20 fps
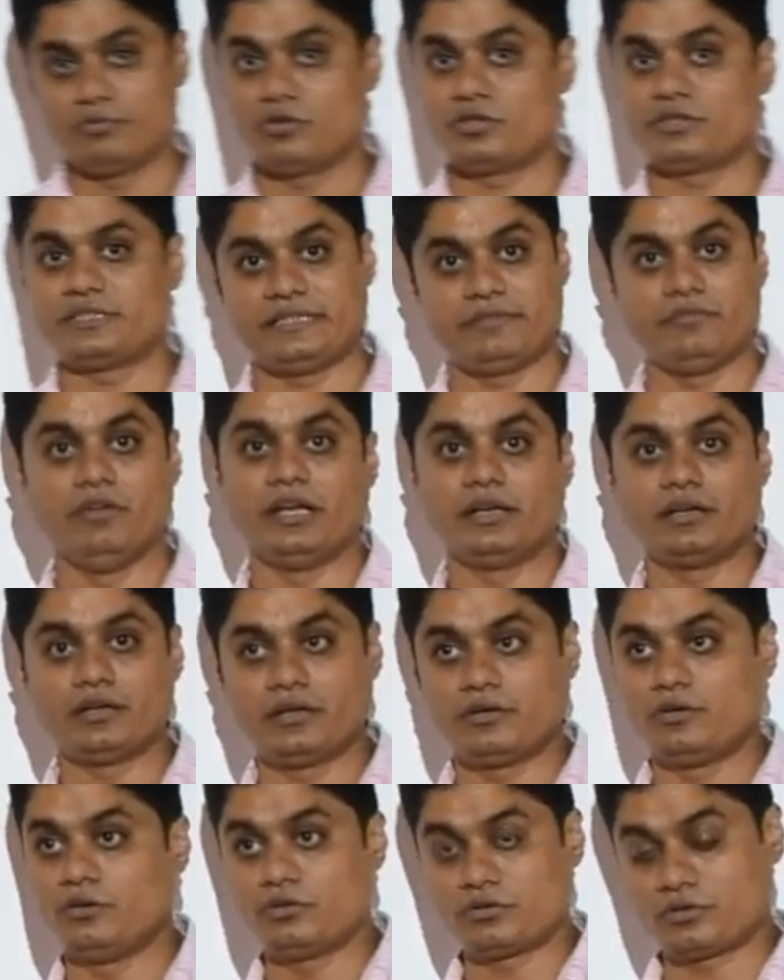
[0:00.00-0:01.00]
more than
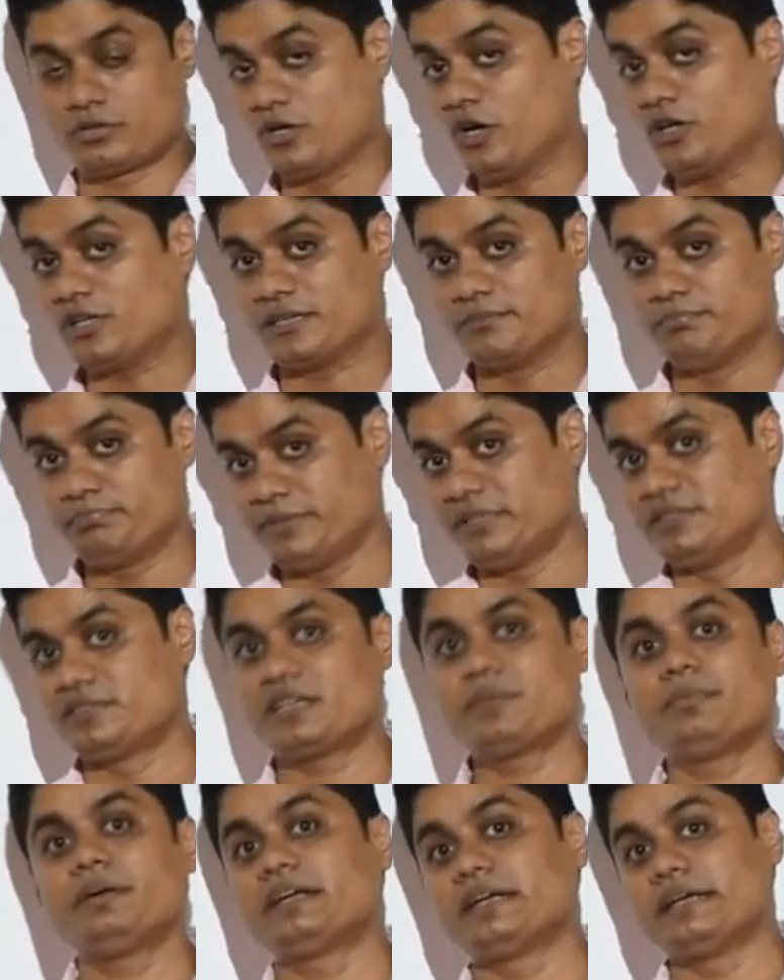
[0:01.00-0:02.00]
1. No, not
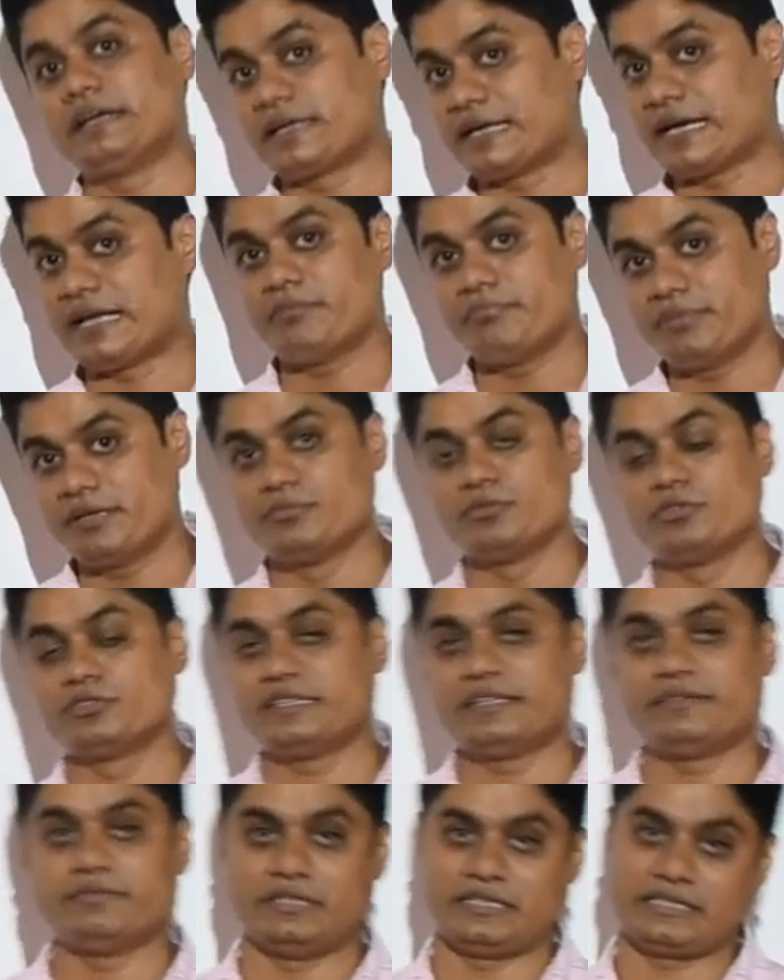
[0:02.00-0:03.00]
compulsory, but it can be
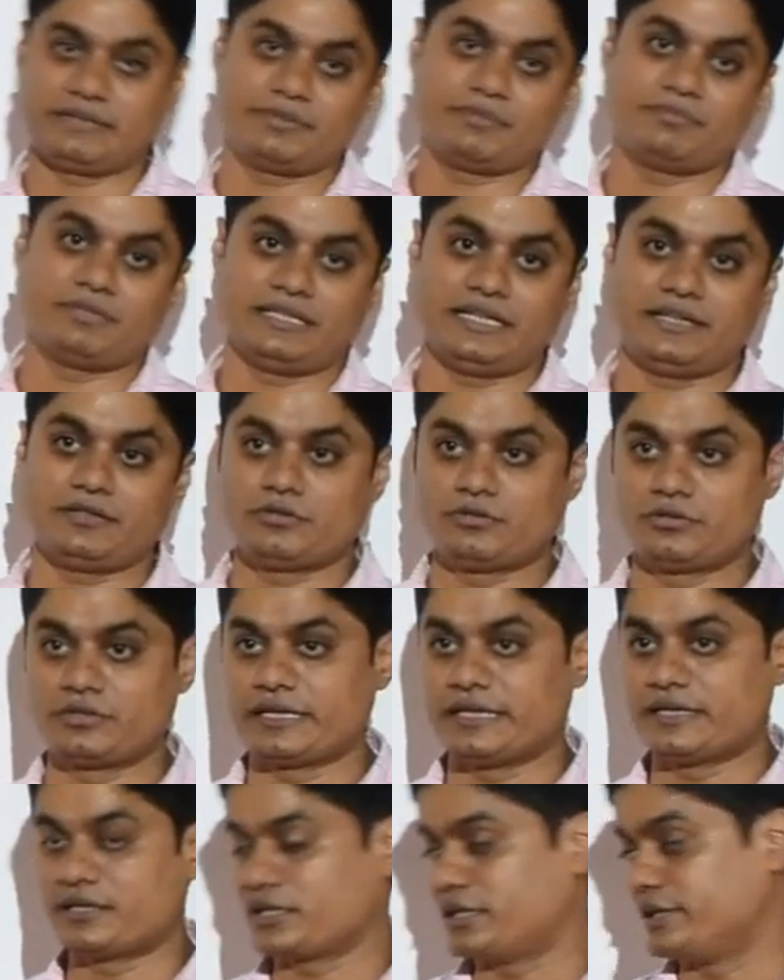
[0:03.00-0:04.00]
more than 1. Remember that,
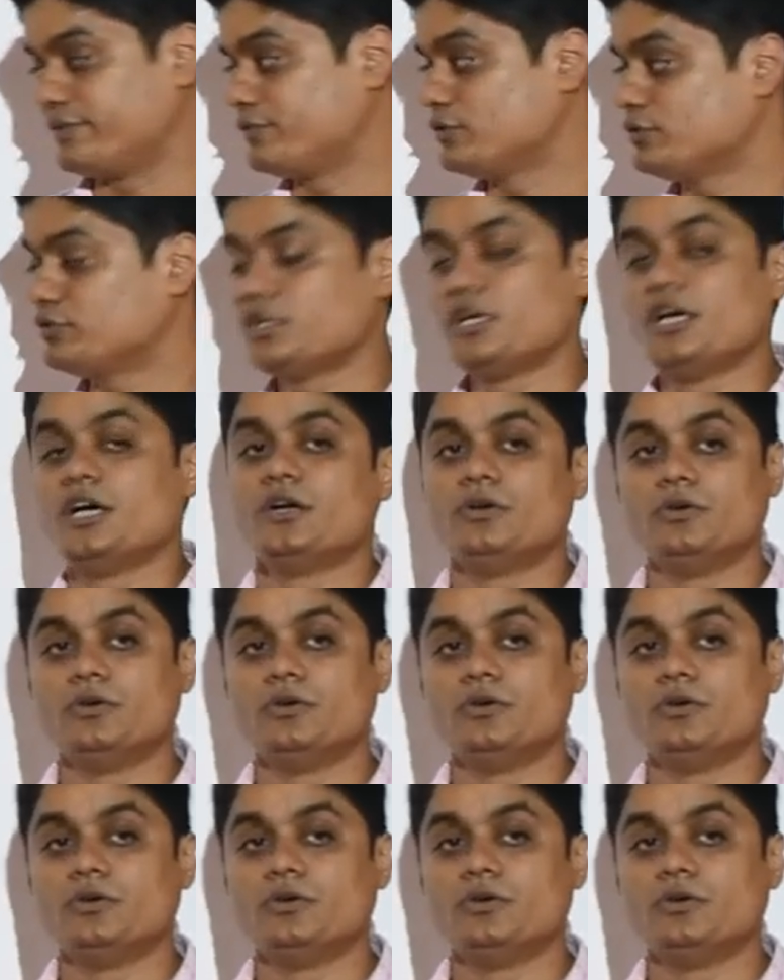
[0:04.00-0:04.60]
don't get confused.